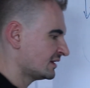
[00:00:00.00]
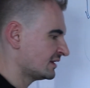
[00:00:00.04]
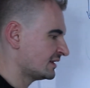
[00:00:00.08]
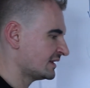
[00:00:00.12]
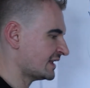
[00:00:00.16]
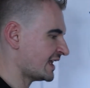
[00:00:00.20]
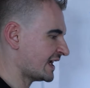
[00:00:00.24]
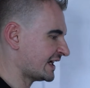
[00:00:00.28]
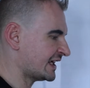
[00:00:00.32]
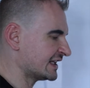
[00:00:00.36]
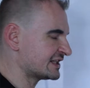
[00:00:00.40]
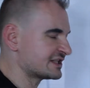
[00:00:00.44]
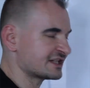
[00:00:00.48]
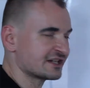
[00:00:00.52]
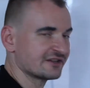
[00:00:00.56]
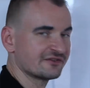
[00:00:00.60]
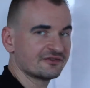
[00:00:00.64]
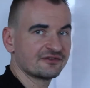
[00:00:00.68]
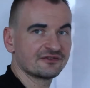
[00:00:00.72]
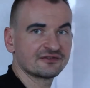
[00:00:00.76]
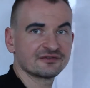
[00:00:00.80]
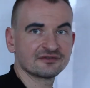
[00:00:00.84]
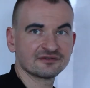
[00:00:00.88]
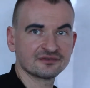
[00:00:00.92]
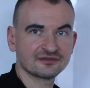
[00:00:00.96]

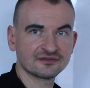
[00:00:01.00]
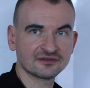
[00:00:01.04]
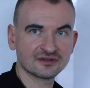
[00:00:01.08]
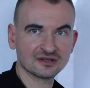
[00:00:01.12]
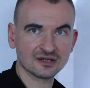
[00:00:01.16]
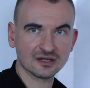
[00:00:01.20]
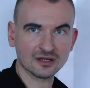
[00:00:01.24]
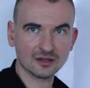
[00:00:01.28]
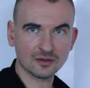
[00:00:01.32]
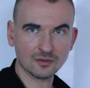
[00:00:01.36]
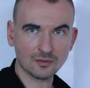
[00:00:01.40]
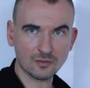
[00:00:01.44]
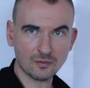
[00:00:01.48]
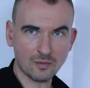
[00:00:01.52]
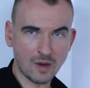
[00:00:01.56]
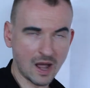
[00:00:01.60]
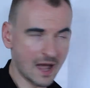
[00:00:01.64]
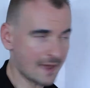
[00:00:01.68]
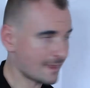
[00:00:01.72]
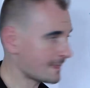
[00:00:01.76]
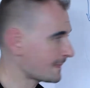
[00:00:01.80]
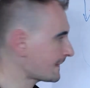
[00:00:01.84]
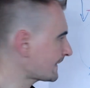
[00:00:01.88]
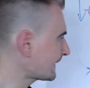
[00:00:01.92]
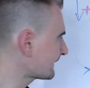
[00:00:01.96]
negative
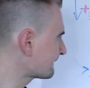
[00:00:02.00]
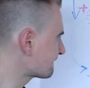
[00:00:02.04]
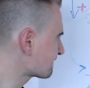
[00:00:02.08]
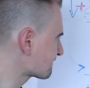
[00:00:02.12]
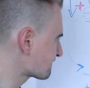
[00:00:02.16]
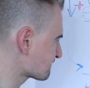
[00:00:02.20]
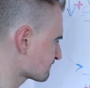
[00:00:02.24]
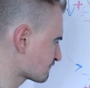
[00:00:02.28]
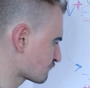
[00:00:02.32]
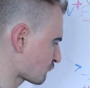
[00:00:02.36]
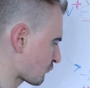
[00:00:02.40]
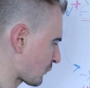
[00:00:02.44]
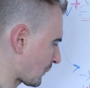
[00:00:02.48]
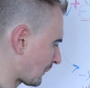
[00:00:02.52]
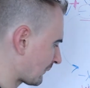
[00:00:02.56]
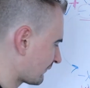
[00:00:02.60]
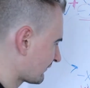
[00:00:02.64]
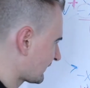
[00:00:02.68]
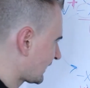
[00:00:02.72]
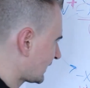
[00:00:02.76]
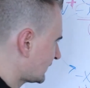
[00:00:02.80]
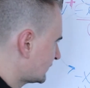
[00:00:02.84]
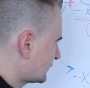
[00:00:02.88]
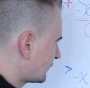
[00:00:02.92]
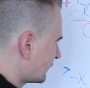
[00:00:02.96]
one.
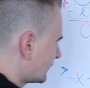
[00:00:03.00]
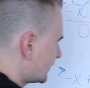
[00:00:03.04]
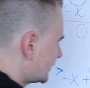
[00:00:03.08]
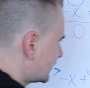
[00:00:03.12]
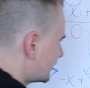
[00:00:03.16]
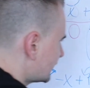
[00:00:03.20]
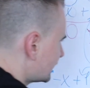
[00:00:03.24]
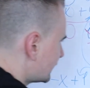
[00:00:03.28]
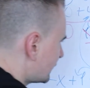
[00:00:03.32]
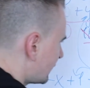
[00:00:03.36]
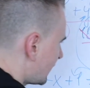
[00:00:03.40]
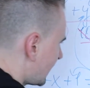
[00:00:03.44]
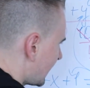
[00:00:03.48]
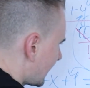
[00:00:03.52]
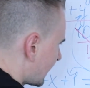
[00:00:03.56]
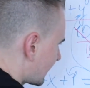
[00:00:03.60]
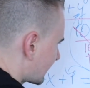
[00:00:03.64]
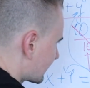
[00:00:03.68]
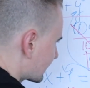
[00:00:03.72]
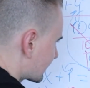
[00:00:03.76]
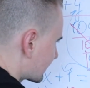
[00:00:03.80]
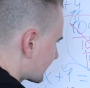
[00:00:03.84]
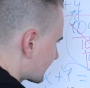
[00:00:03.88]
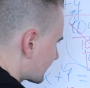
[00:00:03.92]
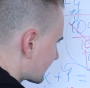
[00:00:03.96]
So this is your
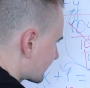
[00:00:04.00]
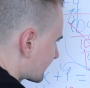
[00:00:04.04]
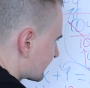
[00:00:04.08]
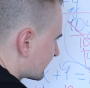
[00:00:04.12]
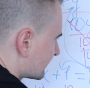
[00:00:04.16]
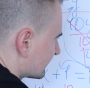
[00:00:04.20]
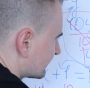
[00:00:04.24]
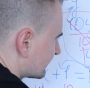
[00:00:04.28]
x.